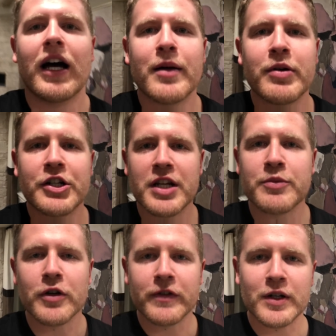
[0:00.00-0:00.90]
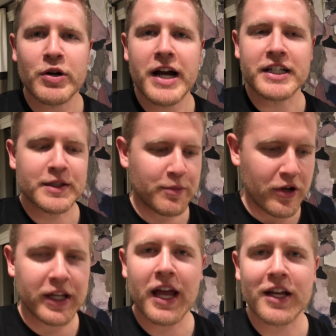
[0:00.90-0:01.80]
I brought James over to practice
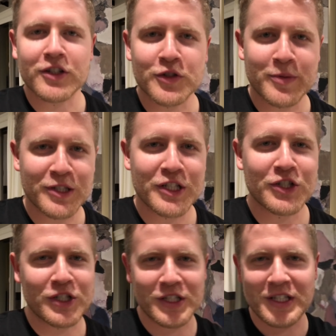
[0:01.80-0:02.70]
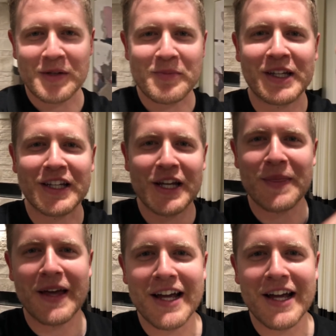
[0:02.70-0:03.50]
blowing candles, but she's just like picking at the